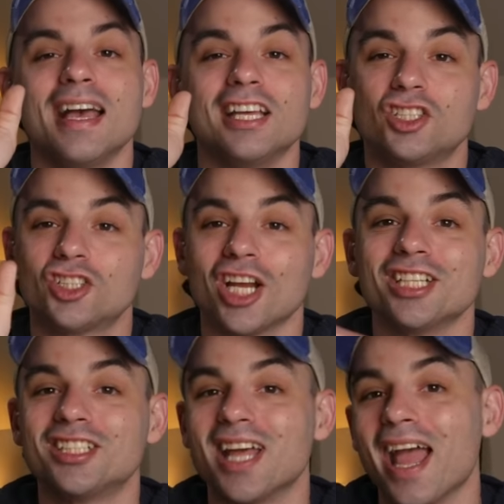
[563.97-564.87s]
it's
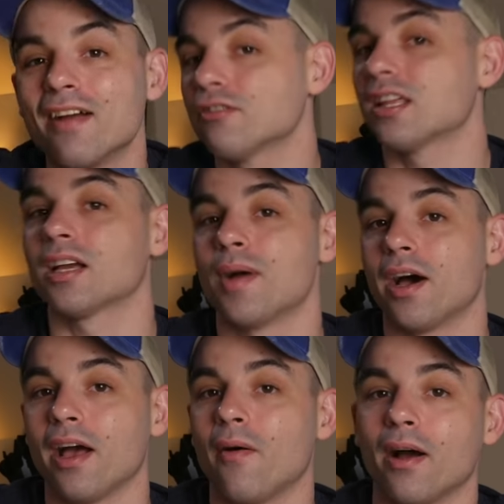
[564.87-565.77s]
changed everything
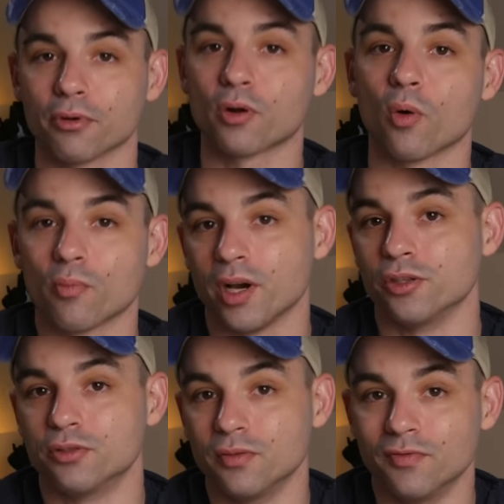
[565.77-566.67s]
about how I record my
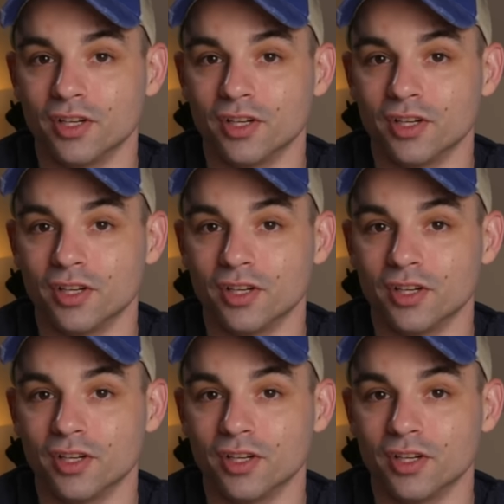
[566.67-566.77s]
YouTube